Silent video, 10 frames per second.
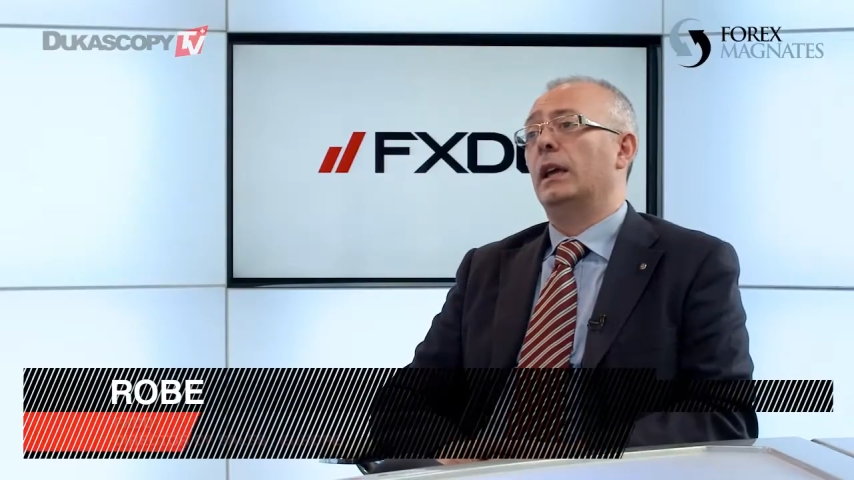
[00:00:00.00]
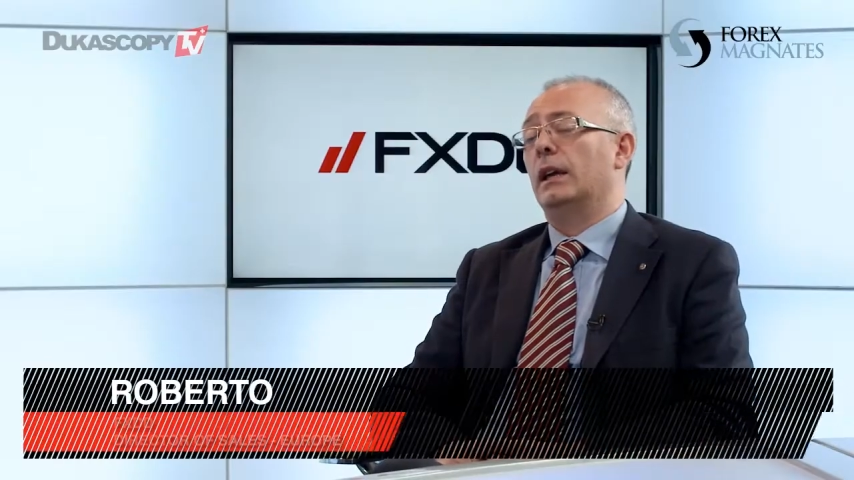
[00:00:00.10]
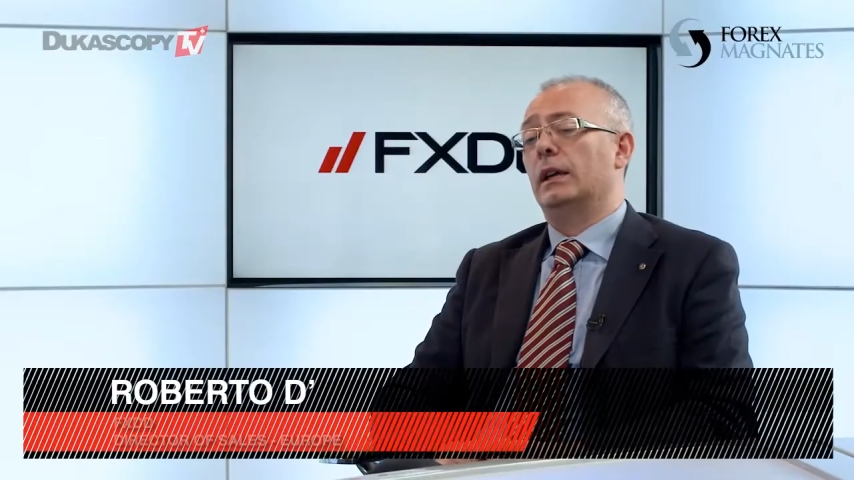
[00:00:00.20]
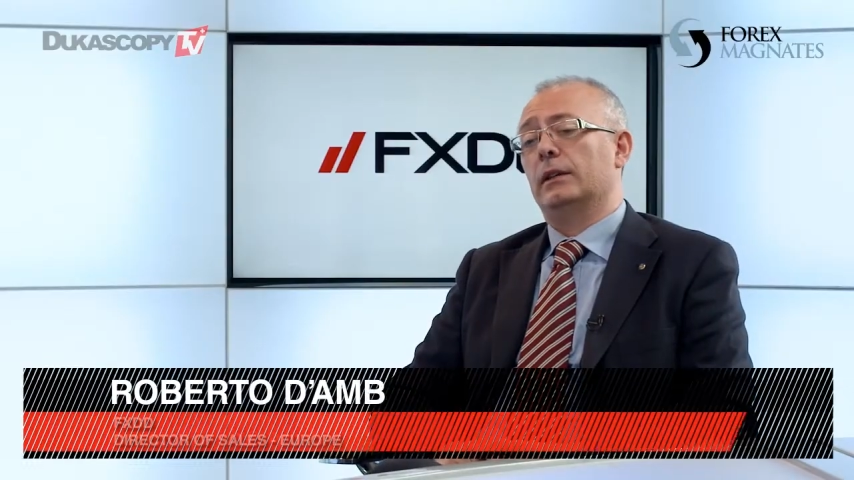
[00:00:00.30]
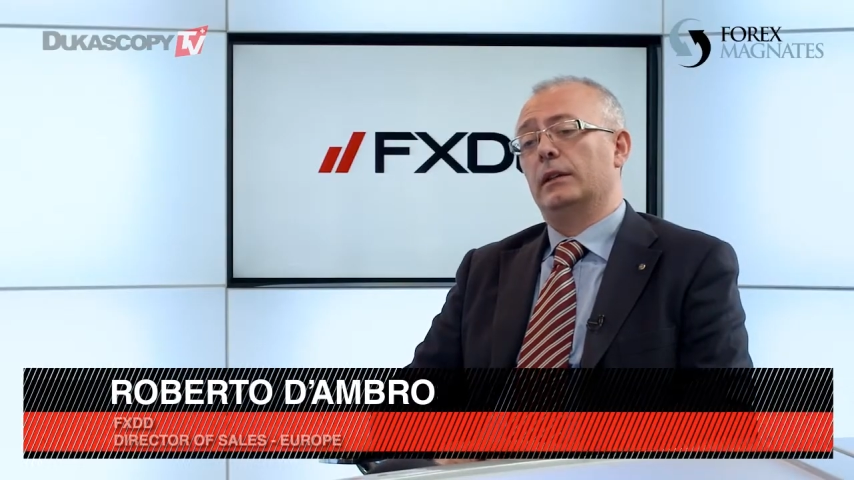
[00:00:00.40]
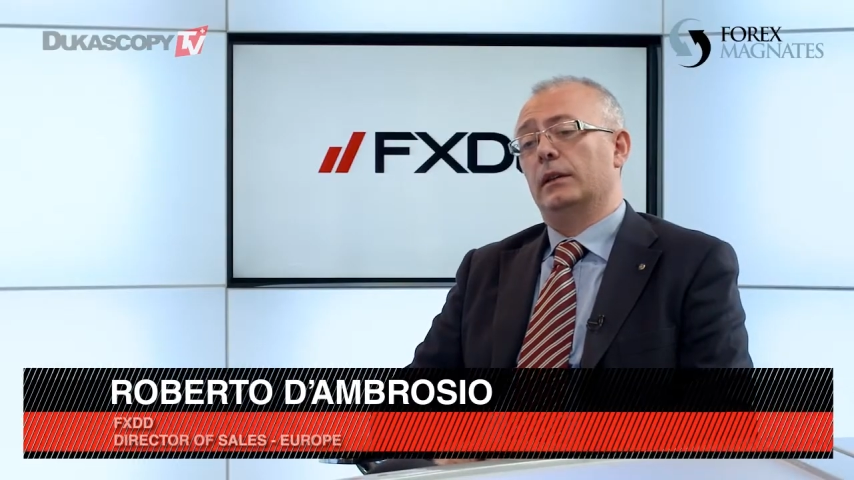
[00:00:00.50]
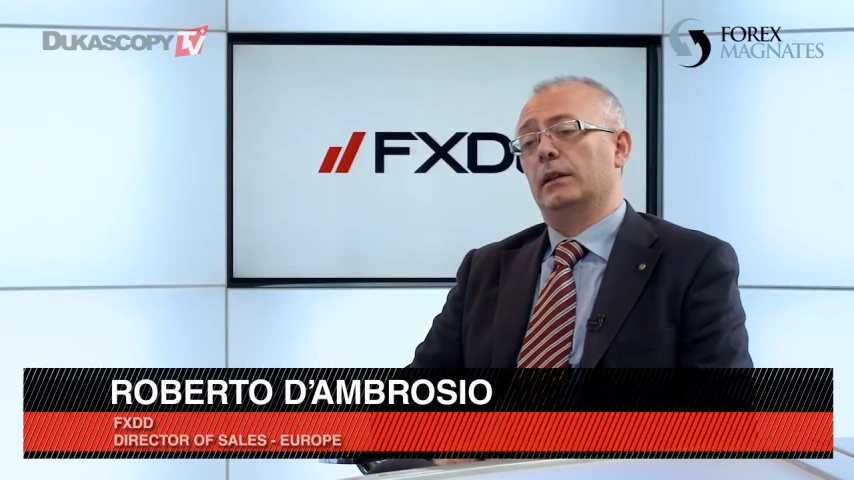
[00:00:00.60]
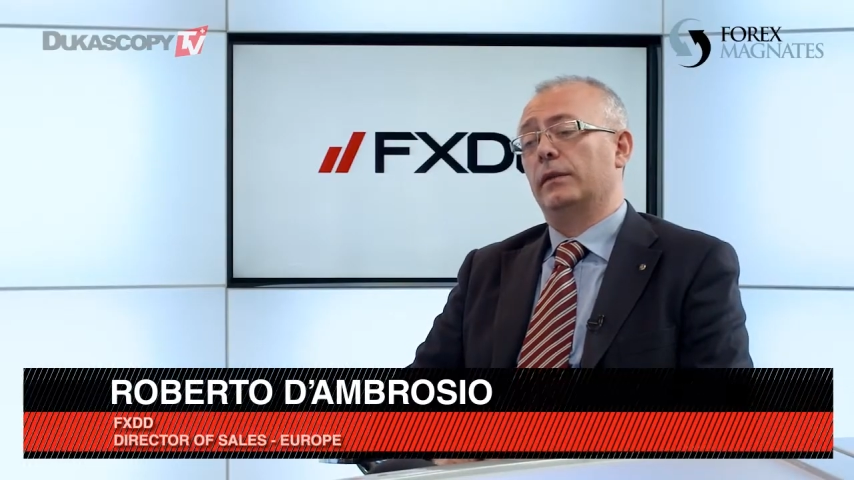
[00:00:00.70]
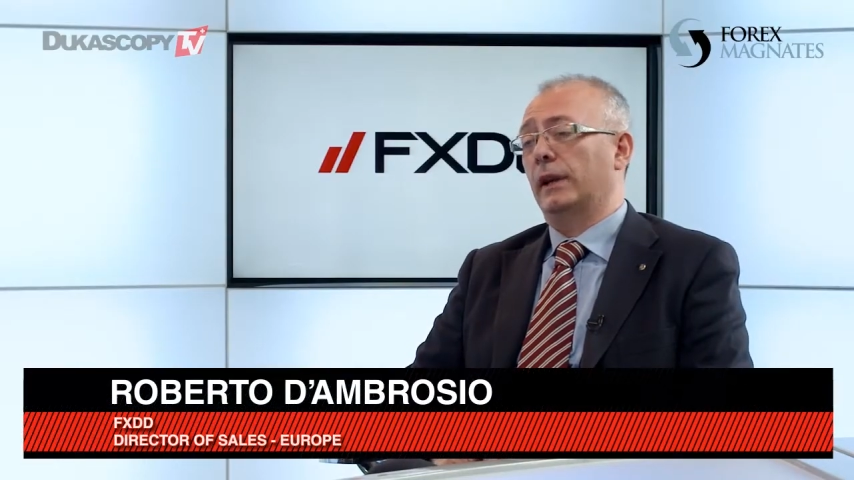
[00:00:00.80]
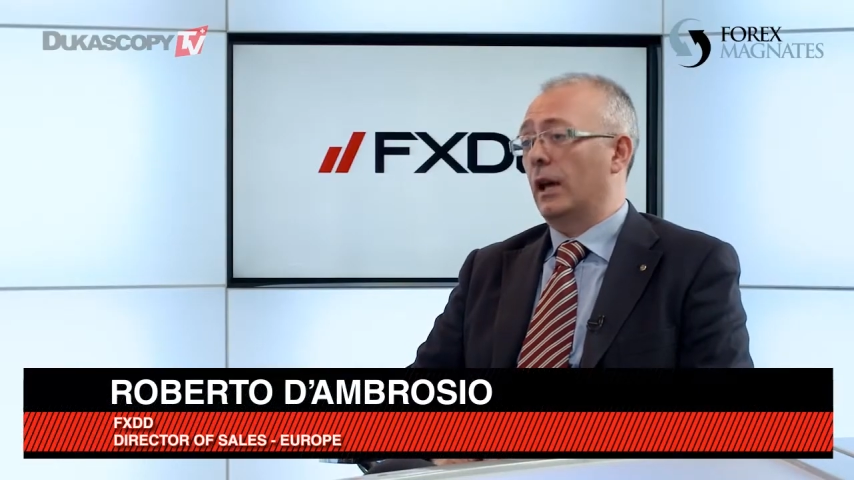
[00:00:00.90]
in
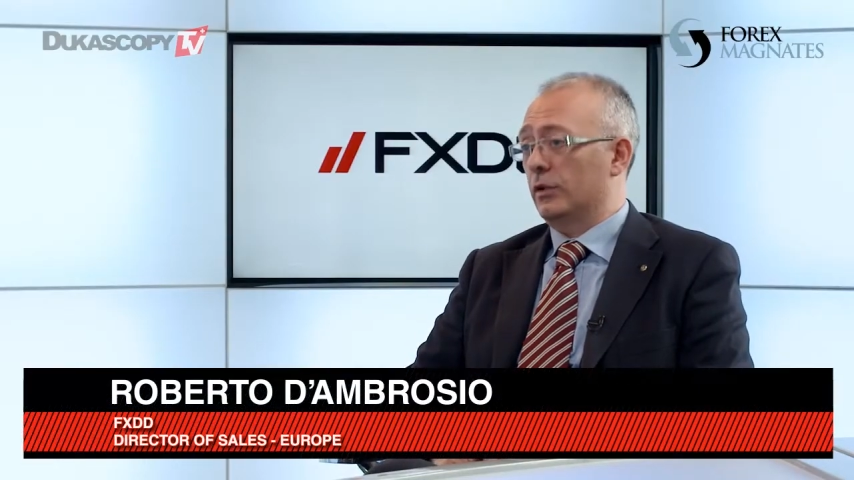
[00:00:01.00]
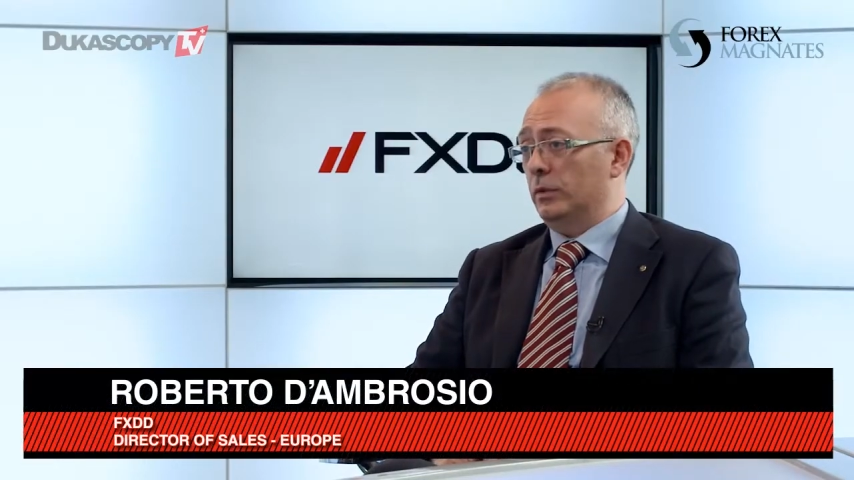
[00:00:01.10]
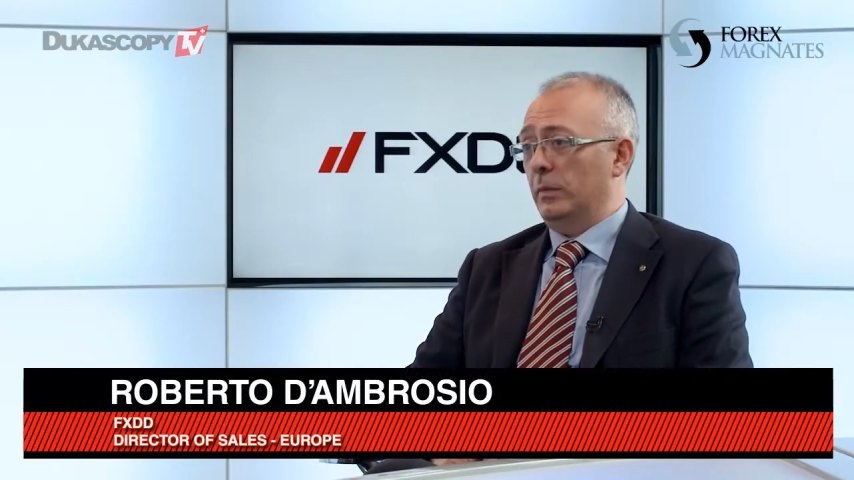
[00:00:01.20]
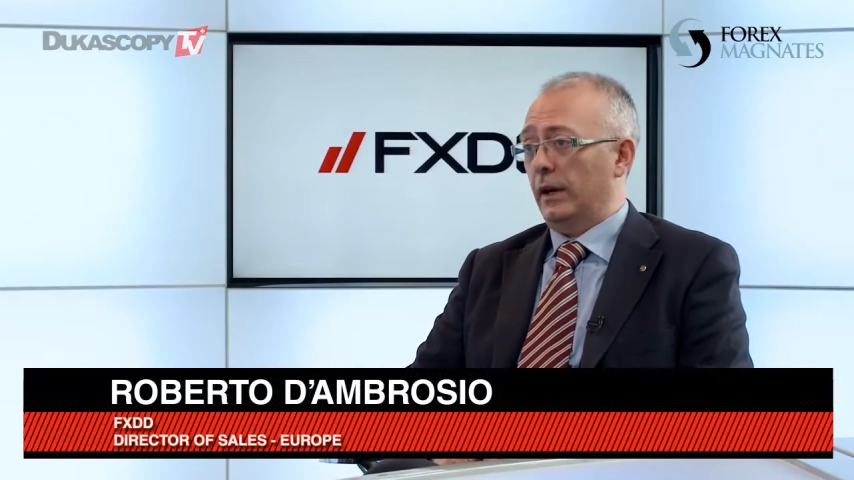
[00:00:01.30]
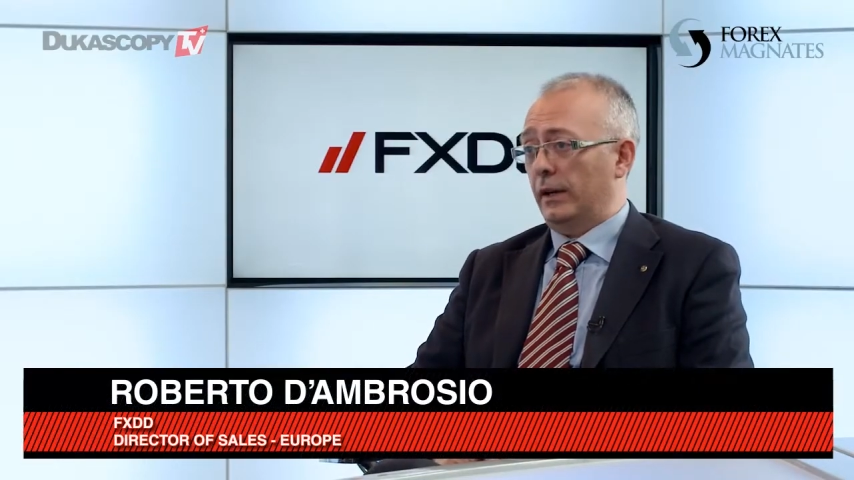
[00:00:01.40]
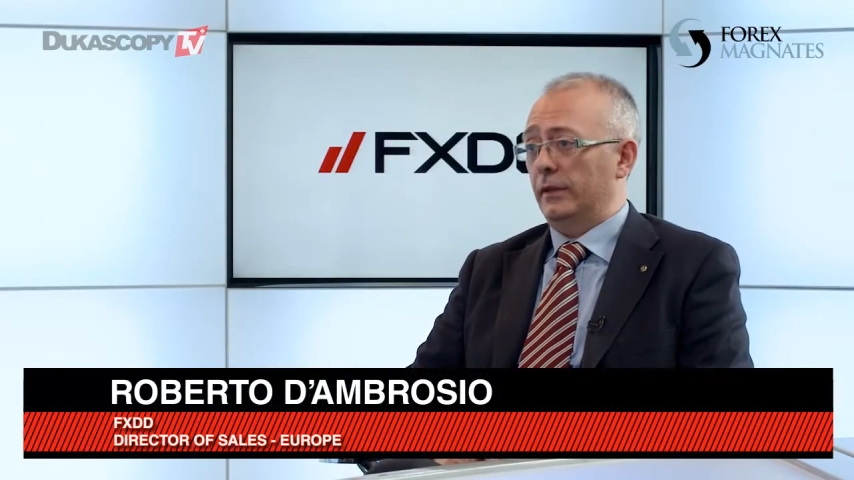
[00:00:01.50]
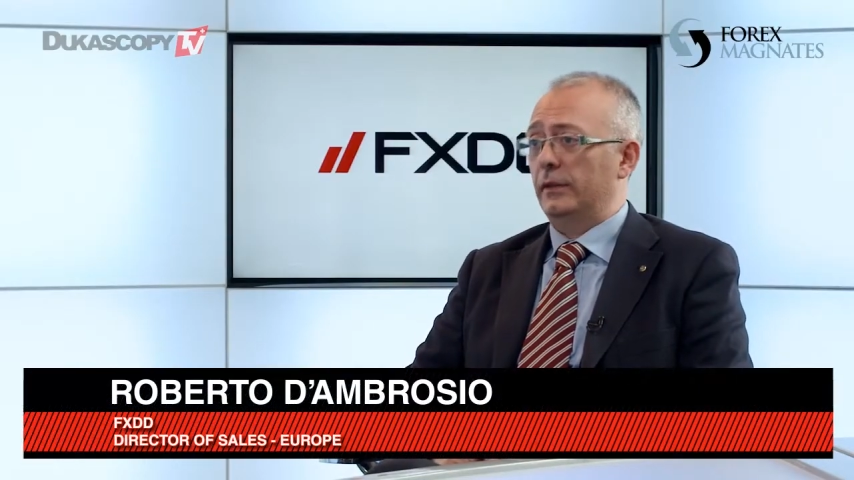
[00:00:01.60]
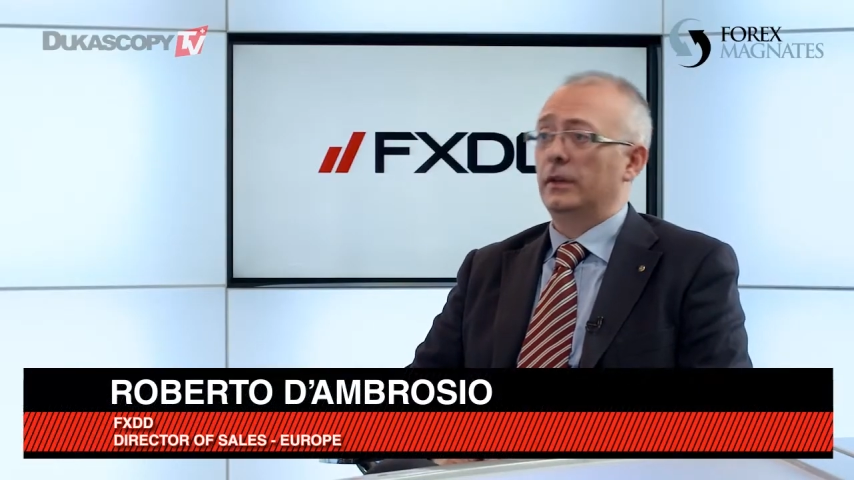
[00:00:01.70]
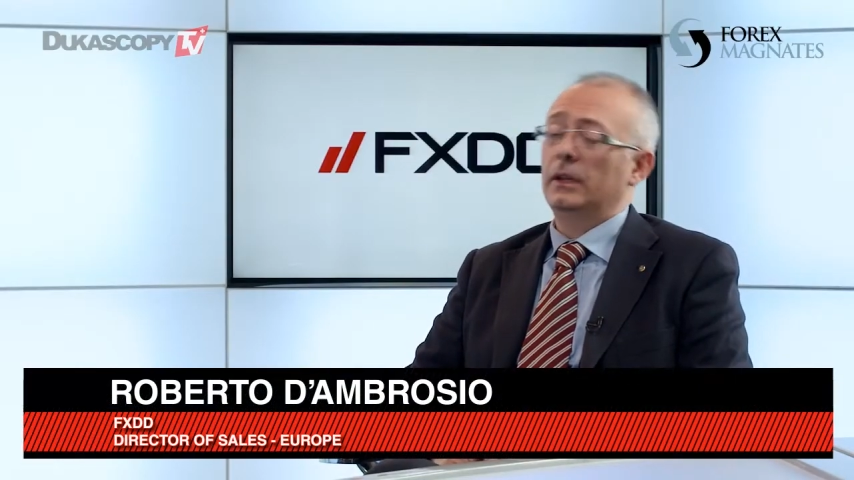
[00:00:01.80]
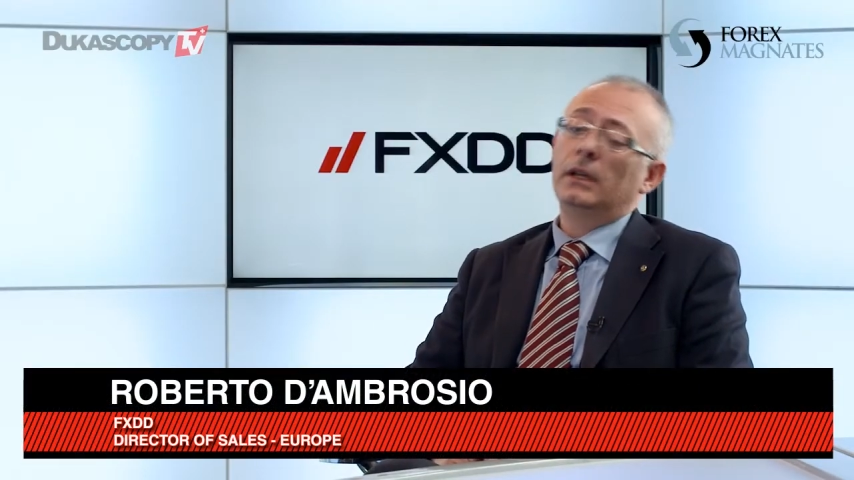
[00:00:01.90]
the financial markets,